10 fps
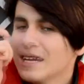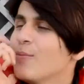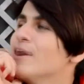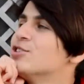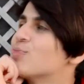
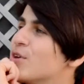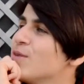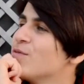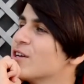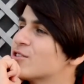My
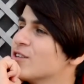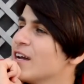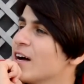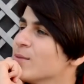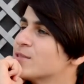supreme victory
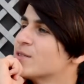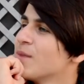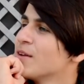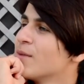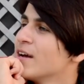helped
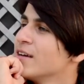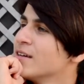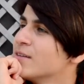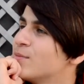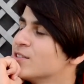cement my
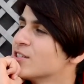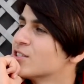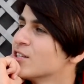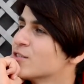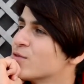
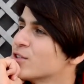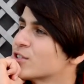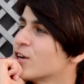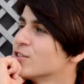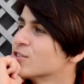position as
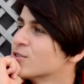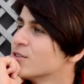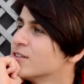first consul.